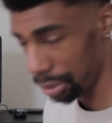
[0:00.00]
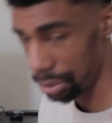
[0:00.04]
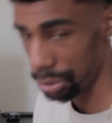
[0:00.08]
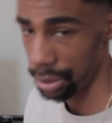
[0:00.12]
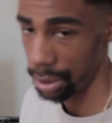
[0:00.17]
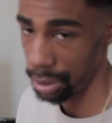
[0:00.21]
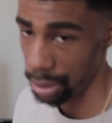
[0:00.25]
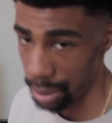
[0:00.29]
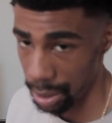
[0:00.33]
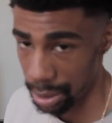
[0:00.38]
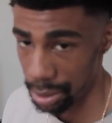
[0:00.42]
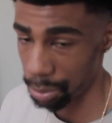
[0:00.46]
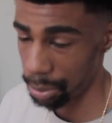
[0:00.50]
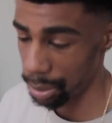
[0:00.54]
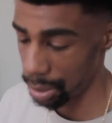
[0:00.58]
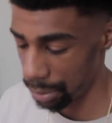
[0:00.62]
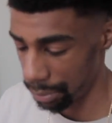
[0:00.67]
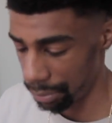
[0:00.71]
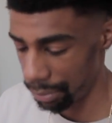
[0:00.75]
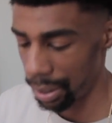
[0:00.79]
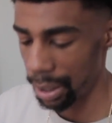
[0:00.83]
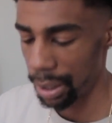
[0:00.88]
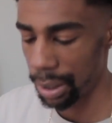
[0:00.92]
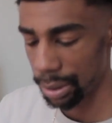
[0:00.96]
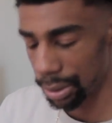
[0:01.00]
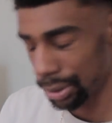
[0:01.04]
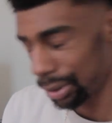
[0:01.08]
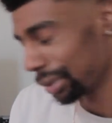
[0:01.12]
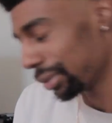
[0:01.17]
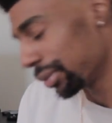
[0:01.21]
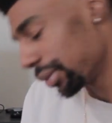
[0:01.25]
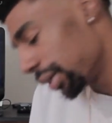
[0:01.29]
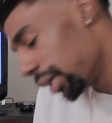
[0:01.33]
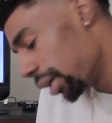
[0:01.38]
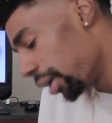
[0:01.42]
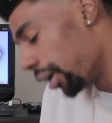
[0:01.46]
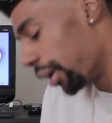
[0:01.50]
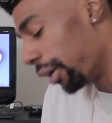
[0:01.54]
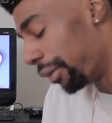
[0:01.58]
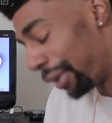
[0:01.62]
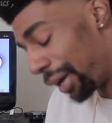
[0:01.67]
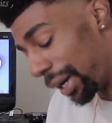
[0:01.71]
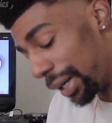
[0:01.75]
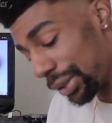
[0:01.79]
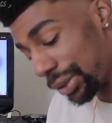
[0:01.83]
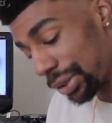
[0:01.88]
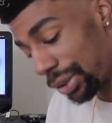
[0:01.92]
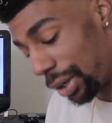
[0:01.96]
Usually that's what the Fire
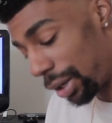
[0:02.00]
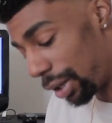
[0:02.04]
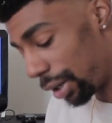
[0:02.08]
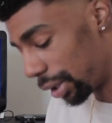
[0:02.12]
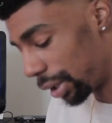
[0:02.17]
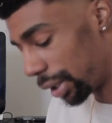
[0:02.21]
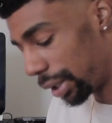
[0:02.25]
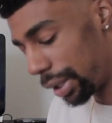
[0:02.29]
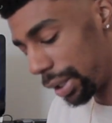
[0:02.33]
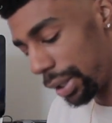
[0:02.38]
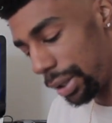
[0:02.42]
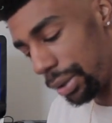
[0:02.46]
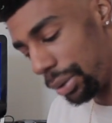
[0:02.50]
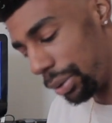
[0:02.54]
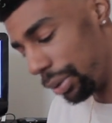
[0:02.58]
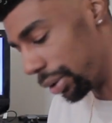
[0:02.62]
Scarlett